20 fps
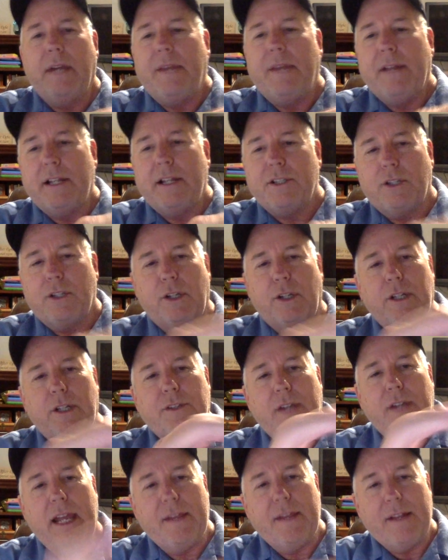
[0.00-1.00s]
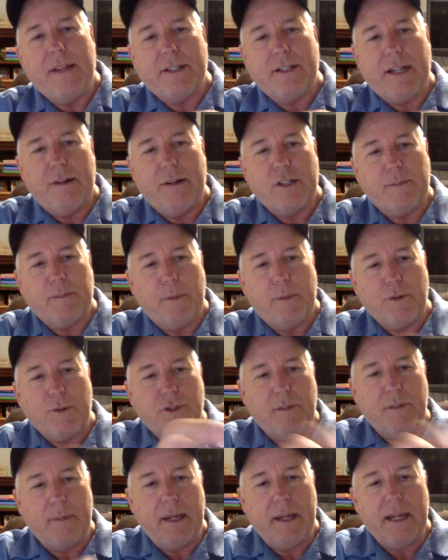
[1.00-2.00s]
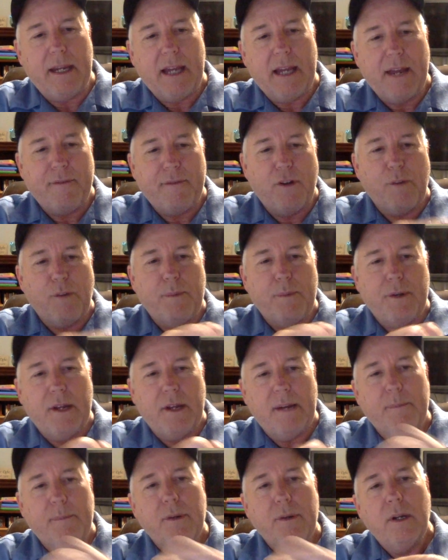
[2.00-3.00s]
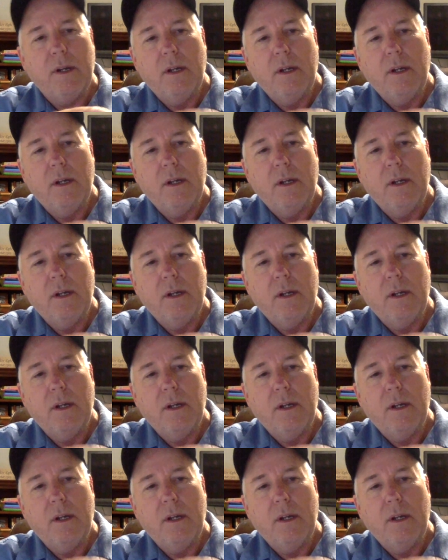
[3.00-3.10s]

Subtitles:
And that's a good thing. That's how it's supposed to be. I have opened up